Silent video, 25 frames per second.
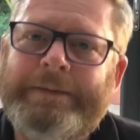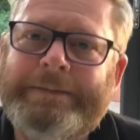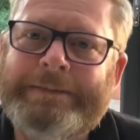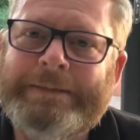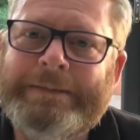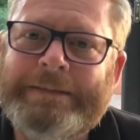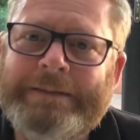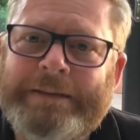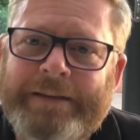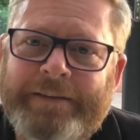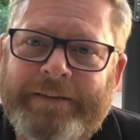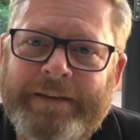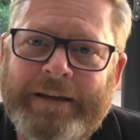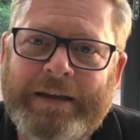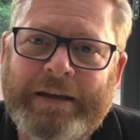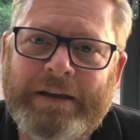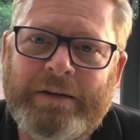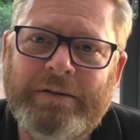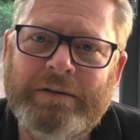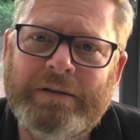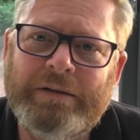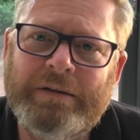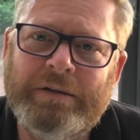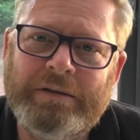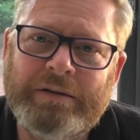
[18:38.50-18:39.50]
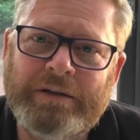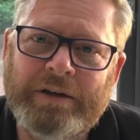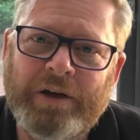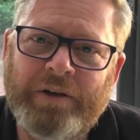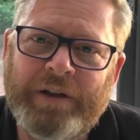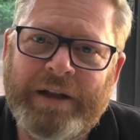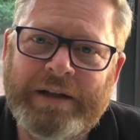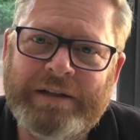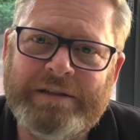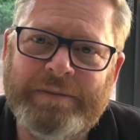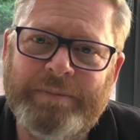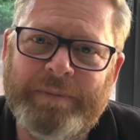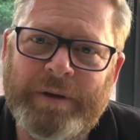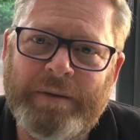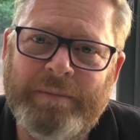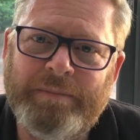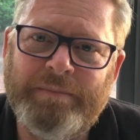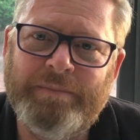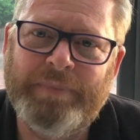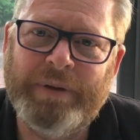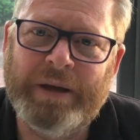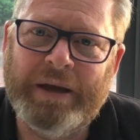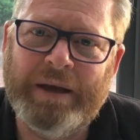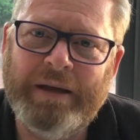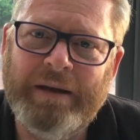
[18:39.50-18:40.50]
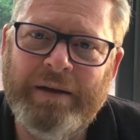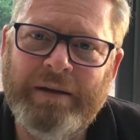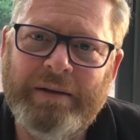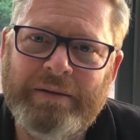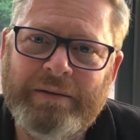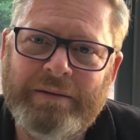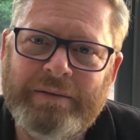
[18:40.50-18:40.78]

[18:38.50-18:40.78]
you think, oh God, that's a bit big.